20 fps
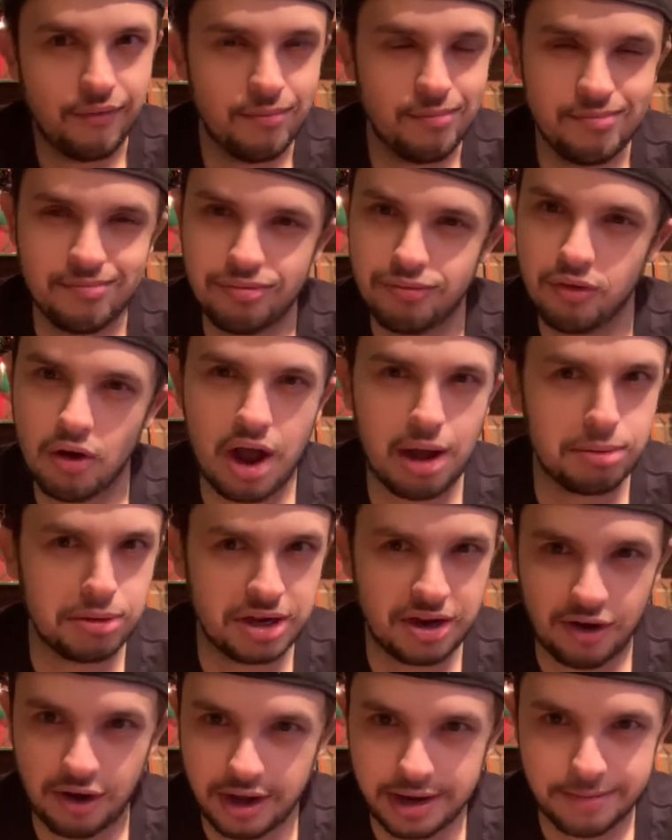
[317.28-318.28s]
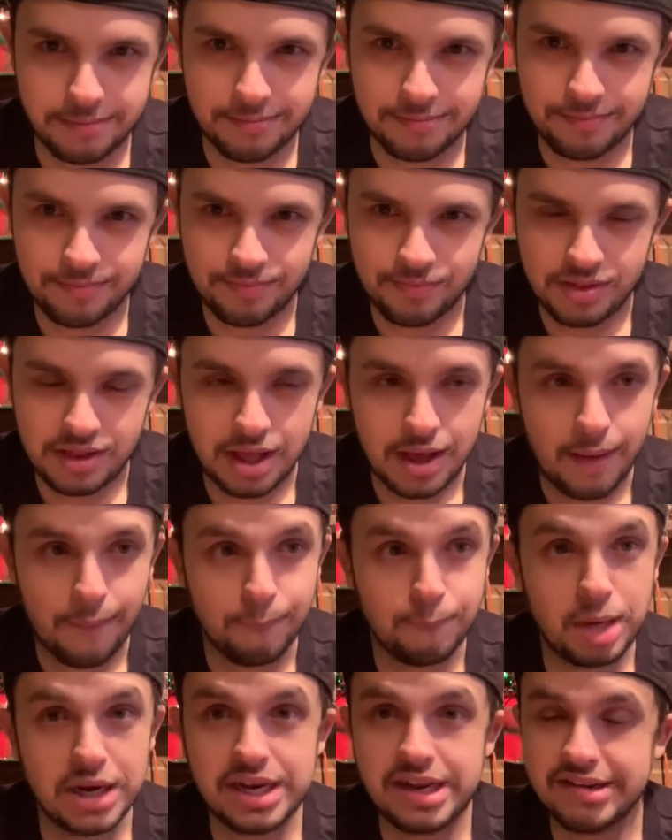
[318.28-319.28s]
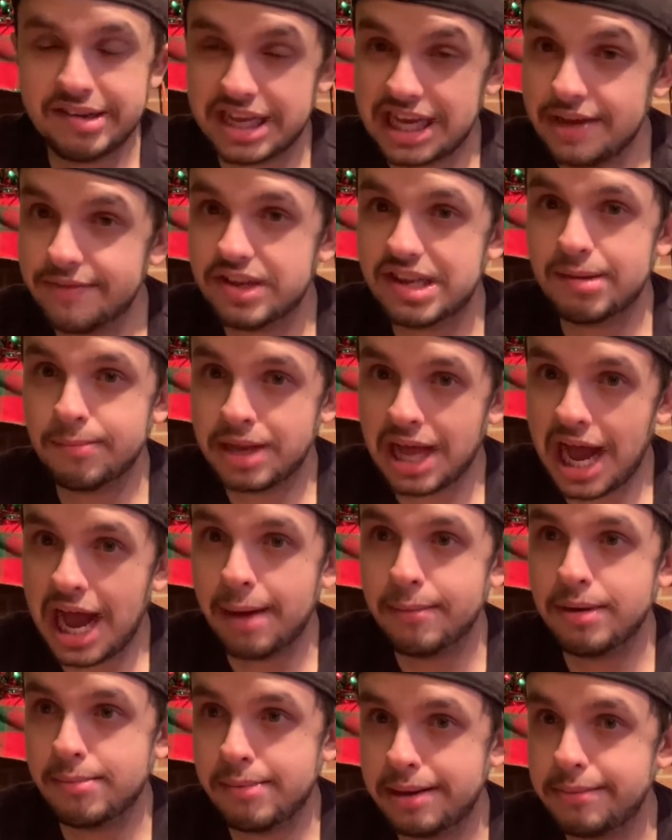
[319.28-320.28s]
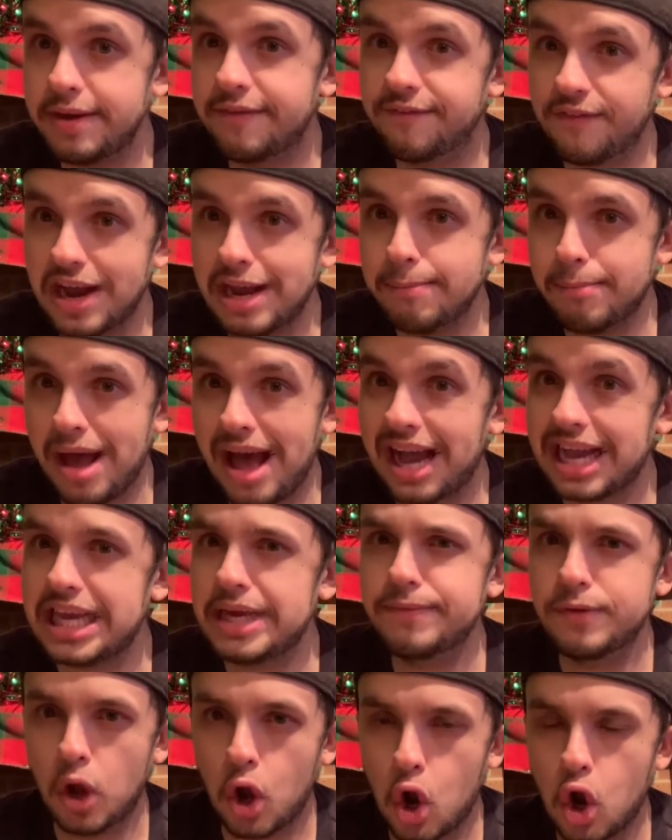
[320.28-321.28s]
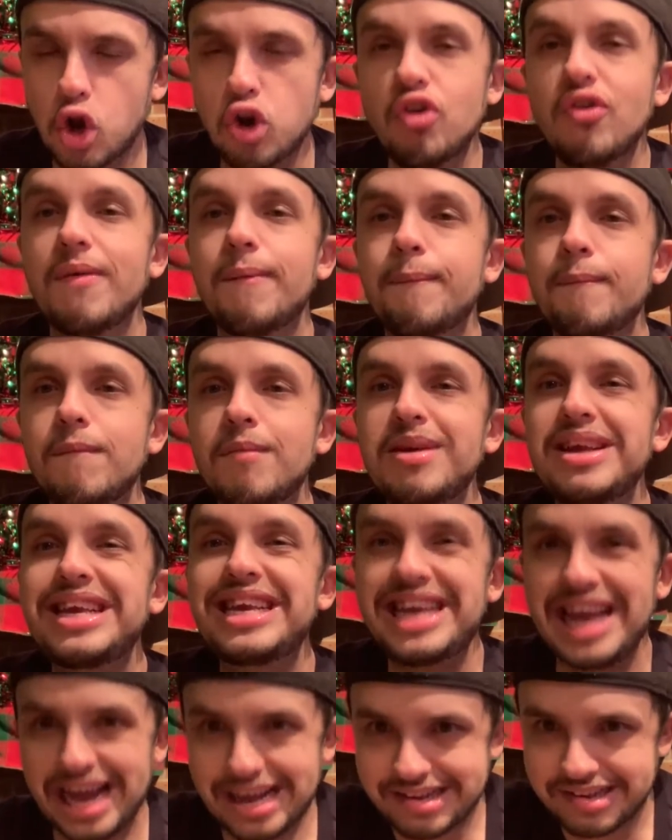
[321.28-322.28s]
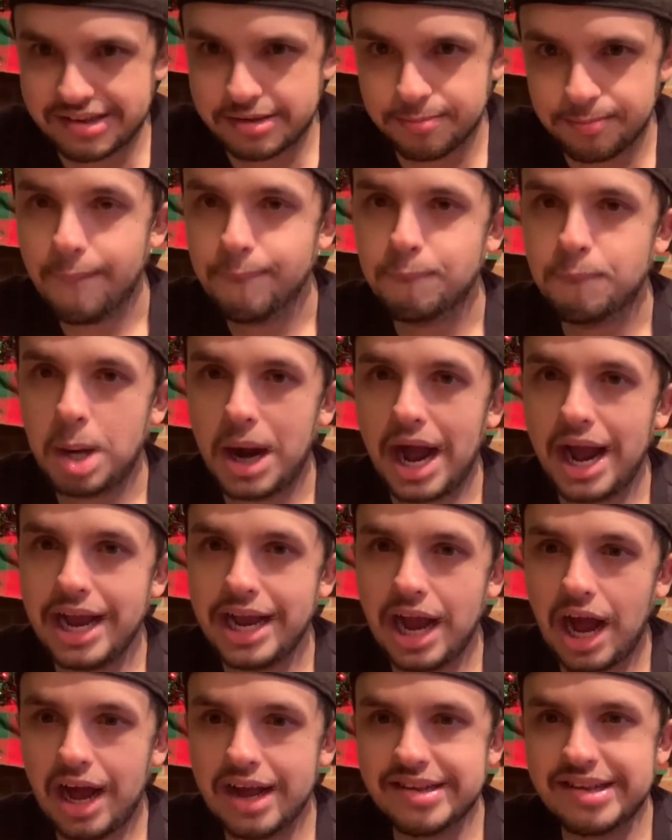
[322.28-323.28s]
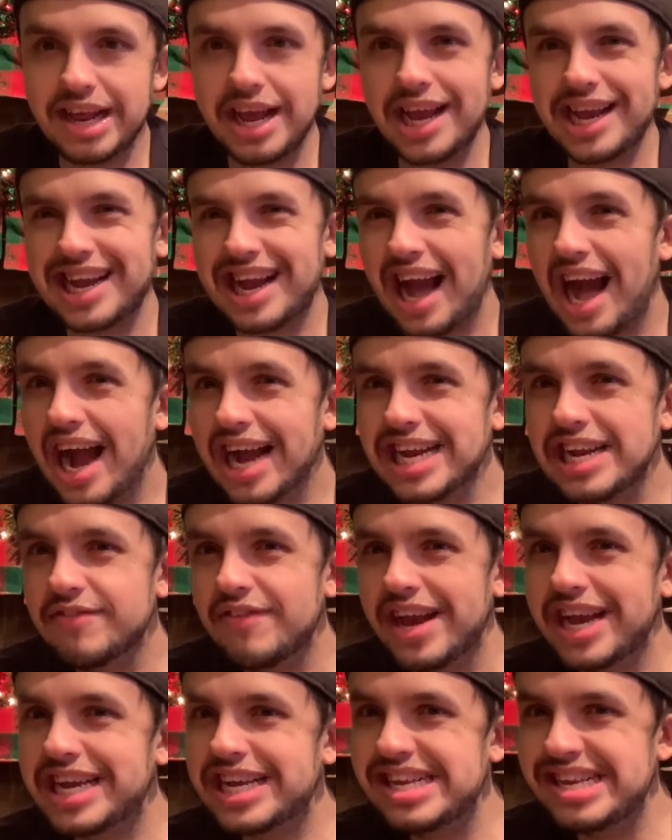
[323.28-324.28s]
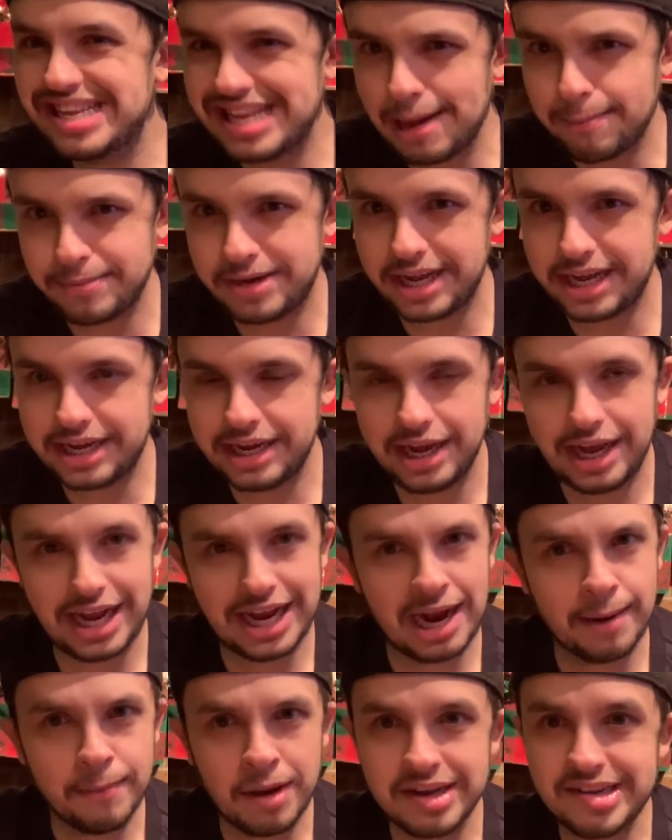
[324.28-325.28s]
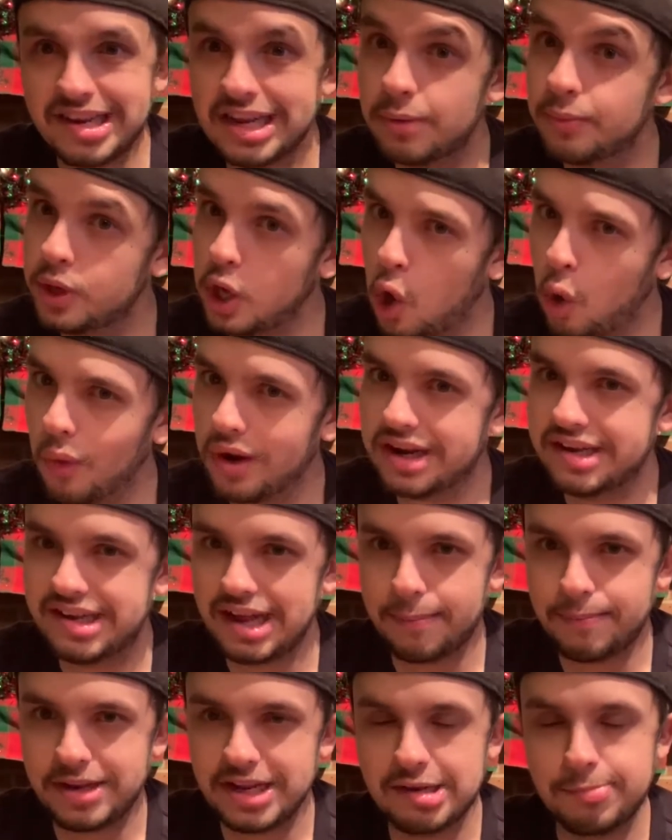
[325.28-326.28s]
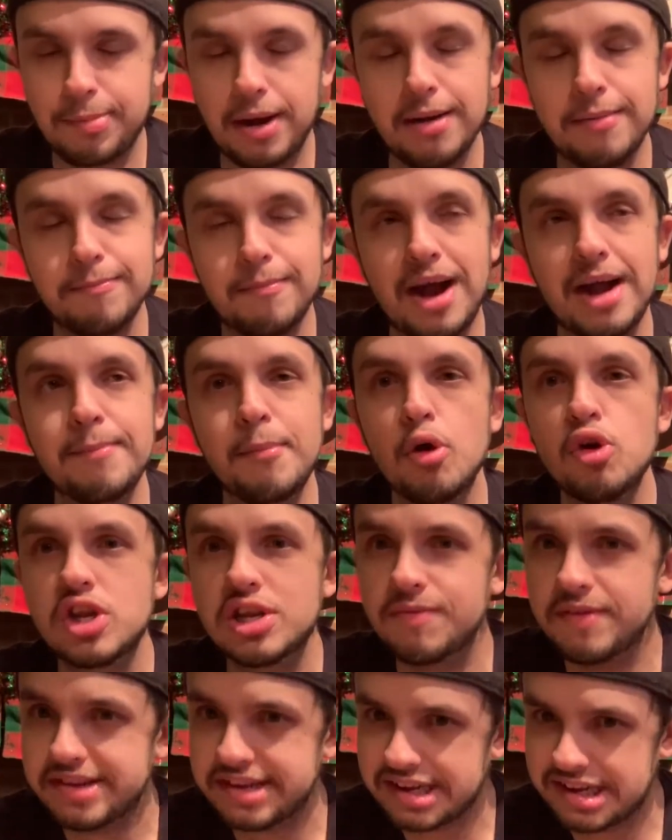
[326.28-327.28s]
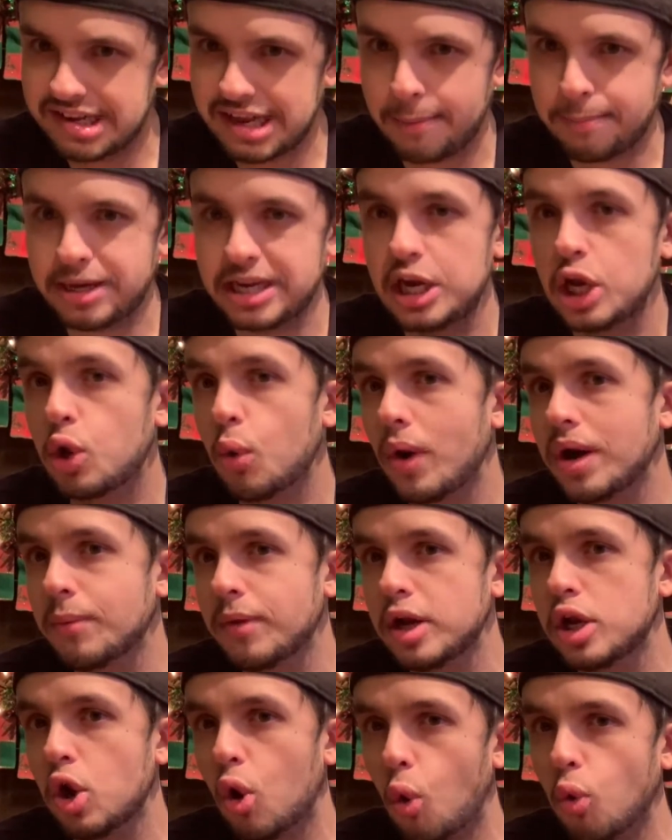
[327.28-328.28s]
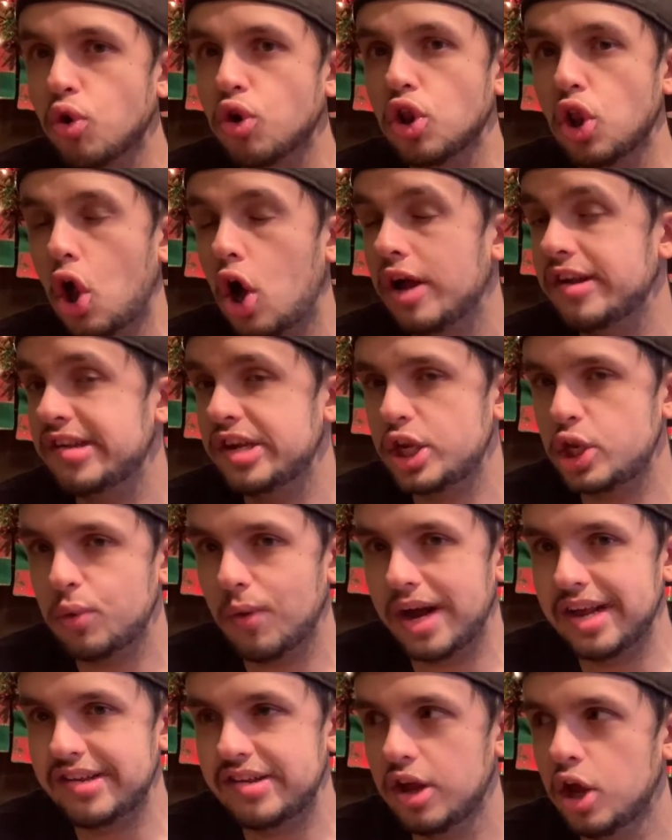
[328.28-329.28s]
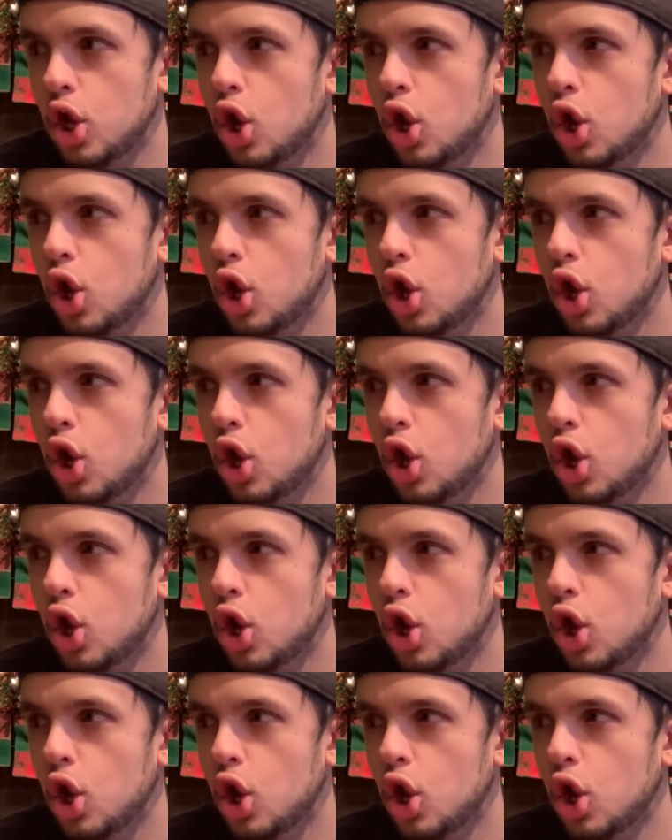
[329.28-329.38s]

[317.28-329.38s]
Probably not. But does it give us some time to maybe fight back even harder? Yes. By us kind of accepting, and I'm not saying we all accept this, but by most of us accepting the 21 and older laws in the US,